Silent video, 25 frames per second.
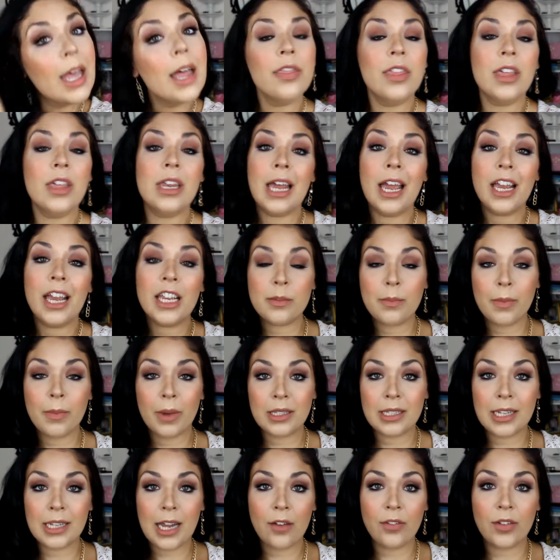The next
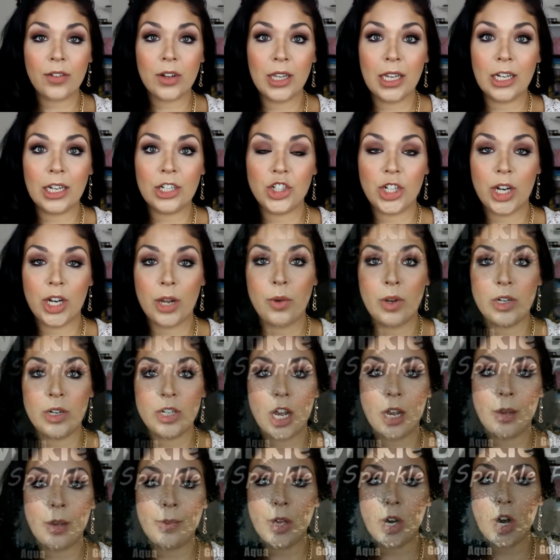must-have collection I want
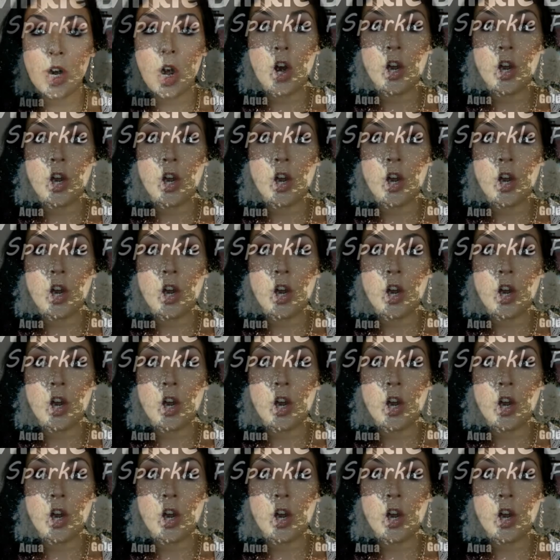to talk about